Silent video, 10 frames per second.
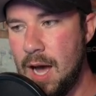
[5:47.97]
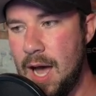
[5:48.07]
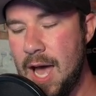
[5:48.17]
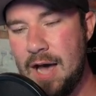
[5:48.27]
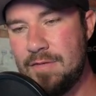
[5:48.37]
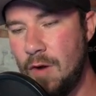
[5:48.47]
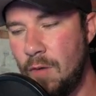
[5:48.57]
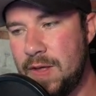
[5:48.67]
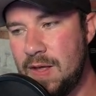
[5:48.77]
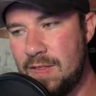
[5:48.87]
I have
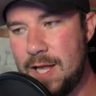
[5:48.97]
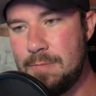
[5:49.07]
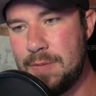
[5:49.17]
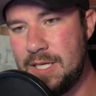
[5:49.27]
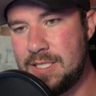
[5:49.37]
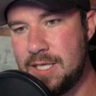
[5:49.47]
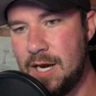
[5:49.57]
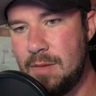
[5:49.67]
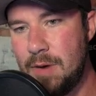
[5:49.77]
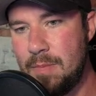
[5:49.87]
only linps
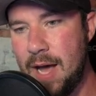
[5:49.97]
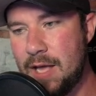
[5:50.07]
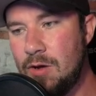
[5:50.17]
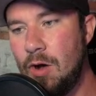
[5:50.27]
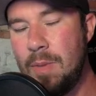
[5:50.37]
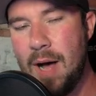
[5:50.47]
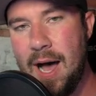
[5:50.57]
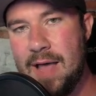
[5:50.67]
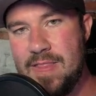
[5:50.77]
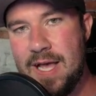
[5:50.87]
here, but my goal
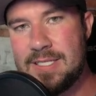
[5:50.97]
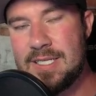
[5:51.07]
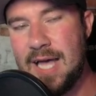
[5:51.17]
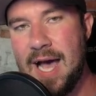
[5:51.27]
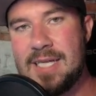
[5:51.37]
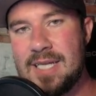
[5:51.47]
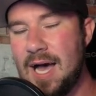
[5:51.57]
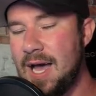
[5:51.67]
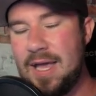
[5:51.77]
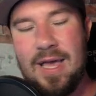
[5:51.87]
behind this is as
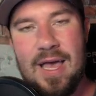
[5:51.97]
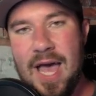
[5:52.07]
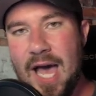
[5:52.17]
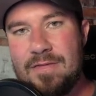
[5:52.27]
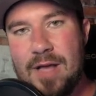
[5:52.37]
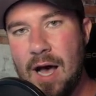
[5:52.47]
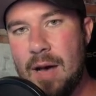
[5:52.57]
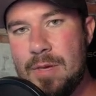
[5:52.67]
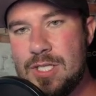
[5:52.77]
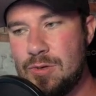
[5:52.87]
I have
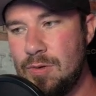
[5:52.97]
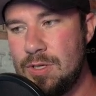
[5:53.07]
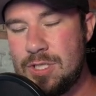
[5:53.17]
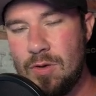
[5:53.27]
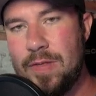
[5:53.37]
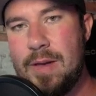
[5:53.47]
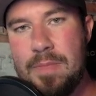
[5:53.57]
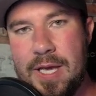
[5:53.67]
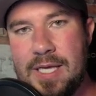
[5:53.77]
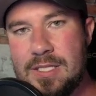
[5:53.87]
common tools, so
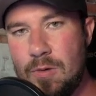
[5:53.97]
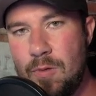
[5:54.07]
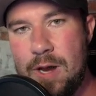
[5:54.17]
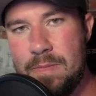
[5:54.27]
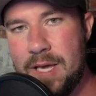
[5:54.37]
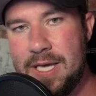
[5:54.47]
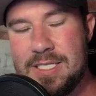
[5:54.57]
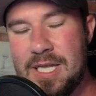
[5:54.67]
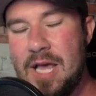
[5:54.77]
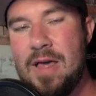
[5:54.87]
linps,
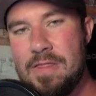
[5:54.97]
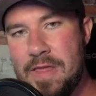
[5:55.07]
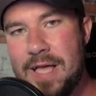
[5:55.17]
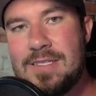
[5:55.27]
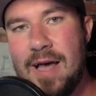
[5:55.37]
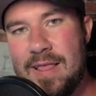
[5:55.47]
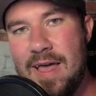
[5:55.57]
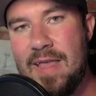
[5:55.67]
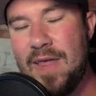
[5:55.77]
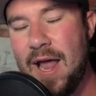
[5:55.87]
winps, things like
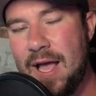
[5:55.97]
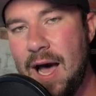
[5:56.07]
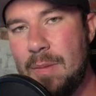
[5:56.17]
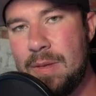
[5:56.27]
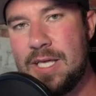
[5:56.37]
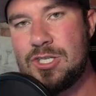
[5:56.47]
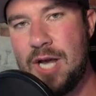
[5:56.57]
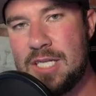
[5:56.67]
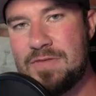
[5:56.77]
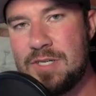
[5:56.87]
that that I commonly
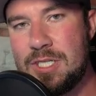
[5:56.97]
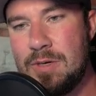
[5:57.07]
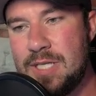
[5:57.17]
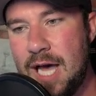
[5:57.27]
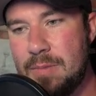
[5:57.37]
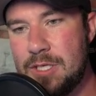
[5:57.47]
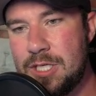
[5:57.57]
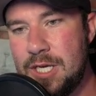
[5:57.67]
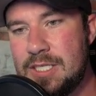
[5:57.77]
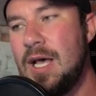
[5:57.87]
transfer to attack
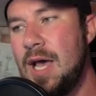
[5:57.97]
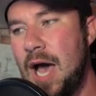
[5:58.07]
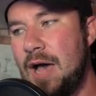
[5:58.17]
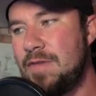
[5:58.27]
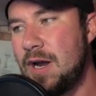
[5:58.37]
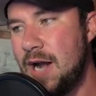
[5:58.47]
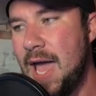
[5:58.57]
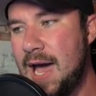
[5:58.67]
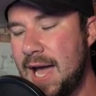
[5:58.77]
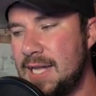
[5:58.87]
machines, I figured,
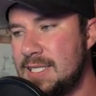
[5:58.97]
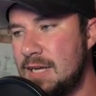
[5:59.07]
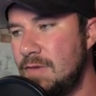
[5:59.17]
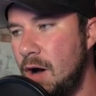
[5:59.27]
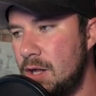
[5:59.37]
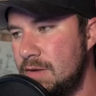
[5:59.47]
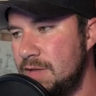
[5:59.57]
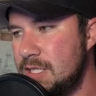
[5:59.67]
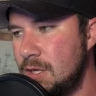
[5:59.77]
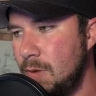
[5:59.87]
hey, I can save all of
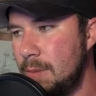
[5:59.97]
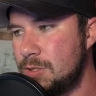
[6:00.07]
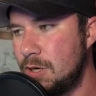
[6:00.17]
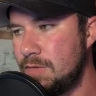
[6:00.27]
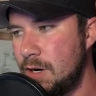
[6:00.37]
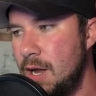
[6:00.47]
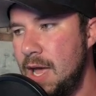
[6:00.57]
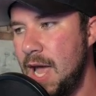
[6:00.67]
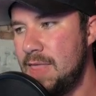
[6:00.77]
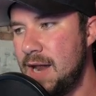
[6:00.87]
these to web server,
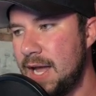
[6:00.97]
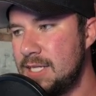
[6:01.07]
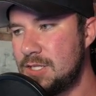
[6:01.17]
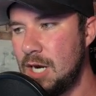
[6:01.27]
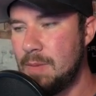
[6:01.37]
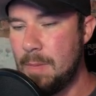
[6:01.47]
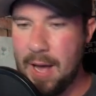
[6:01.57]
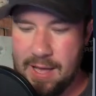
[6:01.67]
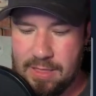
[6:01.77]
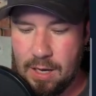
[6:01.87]
and then I can start up a
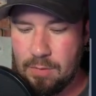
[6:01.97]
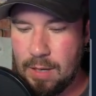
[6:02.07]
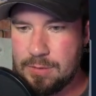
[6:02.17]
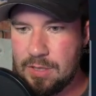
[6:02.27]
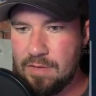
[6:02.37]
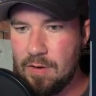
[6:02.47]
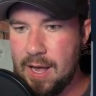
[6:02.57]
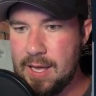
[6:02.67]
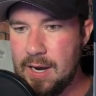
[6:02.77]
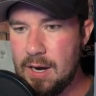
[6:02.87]
Python web server
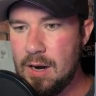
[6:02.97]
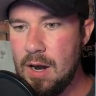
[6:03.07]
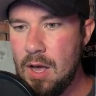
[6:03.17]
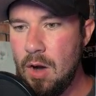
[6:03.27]
right here